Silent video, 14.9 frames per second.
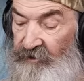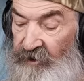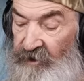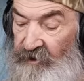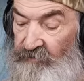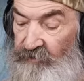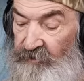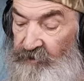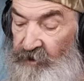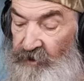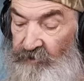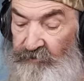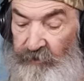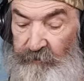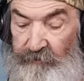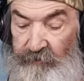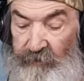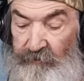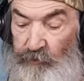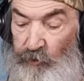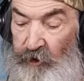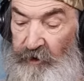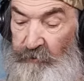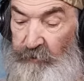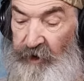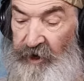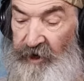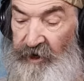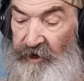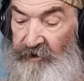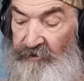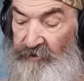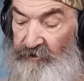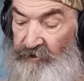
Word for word: see just from one page